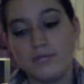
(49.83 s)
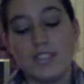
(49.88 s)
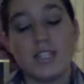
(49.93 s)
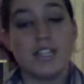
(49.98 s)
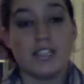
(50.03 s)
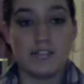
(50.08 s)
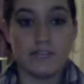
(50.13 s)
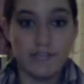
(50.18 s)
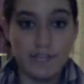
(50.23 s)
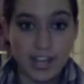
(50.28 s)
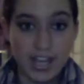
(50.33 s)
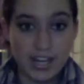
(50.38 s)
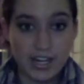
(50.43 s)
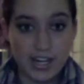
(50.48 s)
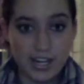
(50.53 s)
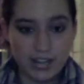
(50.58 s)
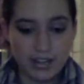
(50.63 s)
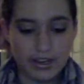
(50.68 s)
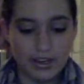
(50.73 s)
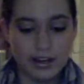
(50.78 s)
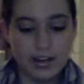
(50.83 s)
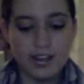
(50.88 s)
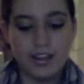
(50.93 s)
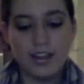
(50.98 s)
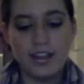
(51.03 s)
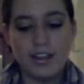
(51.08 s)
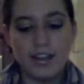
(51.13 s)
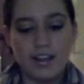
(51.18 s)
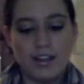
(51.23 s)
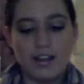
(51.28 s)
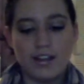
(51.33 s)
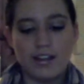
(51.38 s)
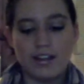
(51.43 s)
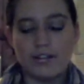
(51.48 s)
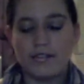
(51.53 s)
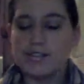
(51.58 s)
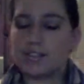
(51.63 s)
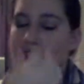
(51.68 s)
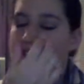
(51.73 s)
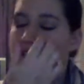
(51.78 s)
Doesn't fit either.
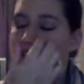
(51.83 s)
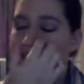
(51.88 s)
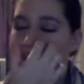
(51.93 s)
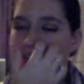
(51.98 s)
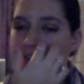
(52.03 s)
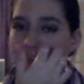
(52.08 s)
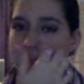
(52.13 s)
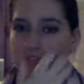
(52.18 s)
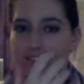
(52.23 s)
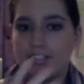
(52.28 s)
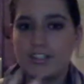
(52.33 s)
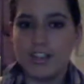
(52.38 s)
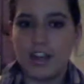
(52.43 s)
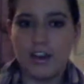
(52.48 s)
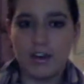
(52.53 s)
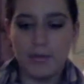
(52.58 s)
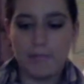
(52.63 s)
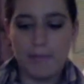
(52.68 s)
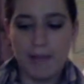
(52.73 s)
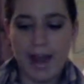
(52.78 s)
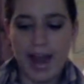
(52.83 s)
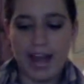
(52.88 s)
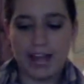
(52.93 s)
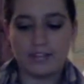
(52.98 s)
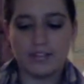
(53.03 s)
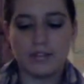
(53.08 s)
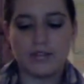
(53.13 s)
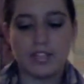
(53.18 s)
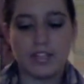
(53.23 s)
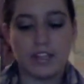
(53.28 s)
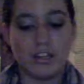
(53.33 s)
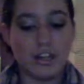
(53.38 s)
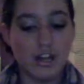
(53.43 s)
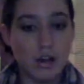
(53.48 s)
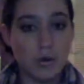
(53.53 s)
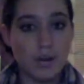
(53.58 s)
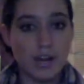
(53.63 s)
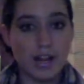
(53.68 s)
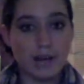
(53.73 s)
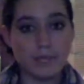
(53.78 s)
I was like, oh, I was so mad. So I was like, you
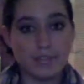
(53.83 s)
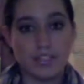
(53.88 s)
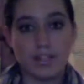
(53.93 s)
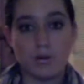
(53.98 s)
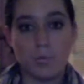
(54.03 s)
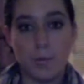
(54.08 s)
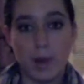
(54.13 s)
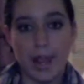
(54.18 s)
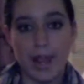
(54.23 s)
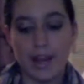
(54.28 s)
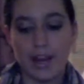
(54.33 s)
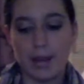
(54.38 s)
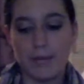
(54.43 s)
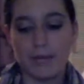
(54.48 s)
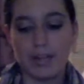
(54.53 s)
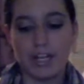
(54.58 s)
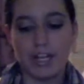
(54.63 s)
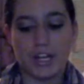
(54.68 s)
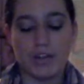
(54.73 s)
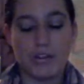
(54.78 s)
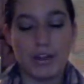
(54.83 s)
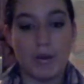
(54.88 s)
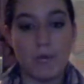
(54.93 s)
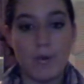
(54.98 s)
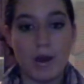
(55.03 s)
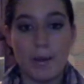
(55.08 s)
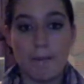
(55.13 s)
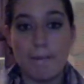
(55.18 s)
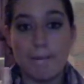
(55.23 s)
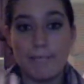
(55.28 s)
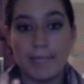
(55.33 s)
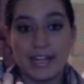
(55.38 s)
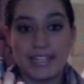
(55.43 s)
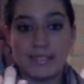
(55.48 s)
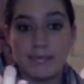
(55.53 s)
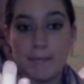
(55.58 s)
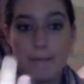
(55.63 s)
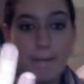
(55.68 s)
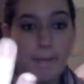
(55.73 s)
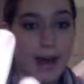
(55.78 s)
know what, I'm just going to wait. I'm going to go get one
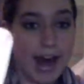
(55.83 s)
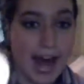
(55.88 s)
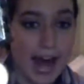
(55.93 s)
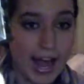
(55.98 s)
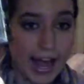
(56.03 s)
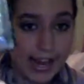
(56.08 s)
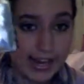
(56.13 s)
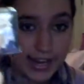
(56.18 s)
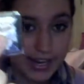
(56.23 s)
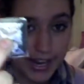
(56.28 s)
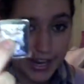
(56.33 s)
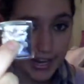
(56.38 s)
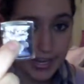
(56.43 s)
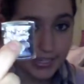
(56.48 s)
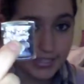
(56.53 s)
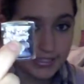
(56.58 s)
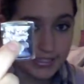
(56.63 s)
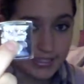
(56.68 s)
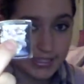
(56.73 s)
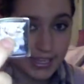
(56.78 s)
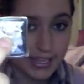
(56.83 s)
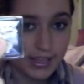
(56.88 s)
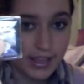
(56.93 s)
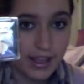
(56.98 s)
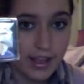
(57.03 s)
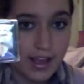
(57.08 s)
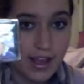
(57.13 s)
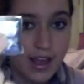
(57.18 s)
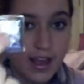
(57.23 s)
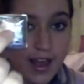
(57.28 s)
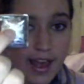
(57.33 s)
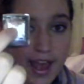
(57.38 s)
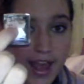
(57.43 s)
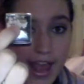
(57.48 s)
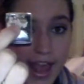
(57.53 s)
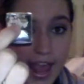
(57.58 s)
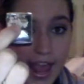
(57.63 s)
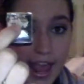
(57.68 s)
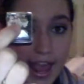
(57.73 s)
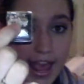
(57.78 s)
that's by NYX
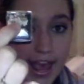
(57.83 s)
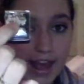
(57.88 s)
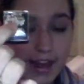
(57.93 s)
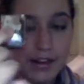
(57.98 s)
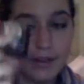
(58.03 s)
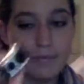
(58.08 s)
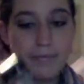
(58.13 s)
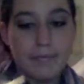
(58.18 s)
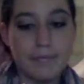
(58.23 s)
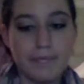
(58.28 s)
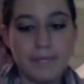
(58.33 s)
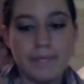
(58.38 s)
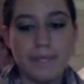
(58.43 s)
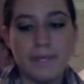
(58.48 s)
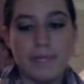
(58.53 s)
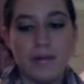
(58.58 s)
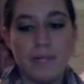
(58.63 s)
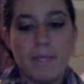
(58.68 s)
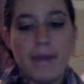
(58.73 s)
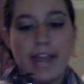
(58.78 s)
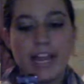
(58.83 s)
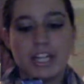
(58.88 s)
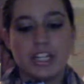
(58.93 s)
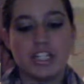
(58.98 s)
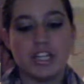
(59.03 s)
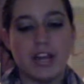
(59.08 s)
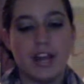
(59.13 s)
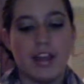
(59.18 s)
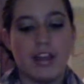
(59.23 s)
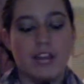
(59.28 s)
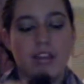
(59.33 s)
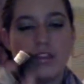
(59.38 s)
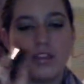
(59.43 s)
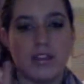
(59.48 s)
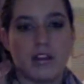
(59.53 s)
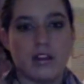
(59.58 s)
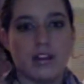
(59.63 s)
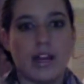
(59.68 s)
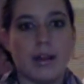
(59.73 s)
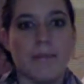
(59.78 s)
and and
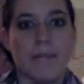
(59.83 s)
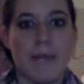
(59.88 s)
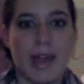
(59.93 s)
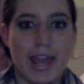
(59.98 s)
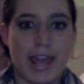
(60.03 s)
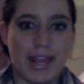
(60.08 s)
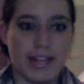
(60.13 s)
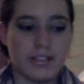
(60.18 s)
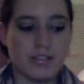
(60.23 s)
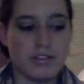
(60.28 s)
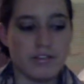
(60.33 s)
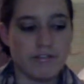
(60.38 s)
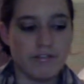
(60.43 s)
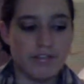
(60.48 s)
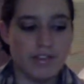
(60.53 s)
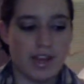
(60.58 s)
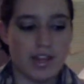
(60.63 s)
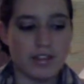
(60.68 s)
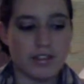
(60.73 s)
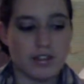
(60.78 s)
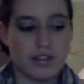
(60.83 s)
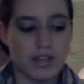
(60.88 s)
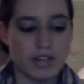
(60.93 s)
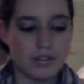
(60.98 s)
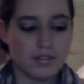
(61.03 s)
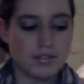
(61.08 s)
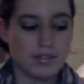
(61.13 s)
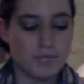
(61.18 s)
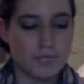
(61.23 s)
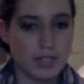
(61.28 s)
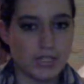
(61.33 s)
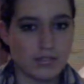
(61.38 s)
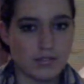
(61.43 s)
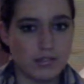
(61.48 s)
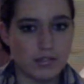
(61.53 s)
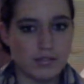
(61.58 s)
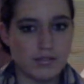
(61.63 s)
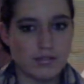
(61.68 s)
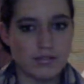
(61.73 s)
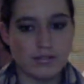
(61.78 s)
they're like made to fit the NYX
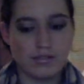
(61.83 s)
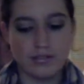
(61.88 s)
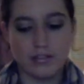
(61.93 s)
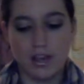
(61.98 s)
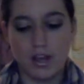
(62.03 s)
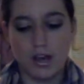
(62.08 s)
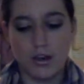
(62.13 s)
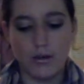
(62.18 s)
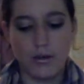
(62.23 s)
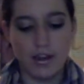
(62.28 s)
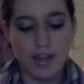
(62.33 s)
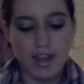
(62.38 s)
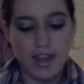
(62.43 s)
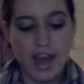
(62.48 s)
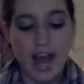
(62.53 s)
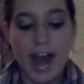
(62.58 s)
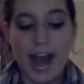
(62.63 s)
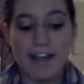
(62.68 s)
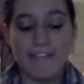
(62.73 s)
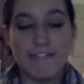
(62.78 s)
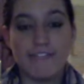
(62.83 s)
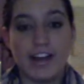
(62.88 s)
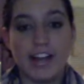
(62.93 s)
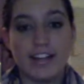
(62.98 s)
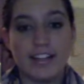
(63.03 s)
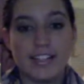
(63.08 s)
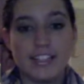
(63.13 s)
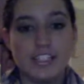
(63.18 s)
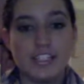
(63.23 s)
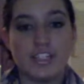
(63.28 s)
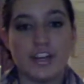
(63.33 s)
pencils. So I finally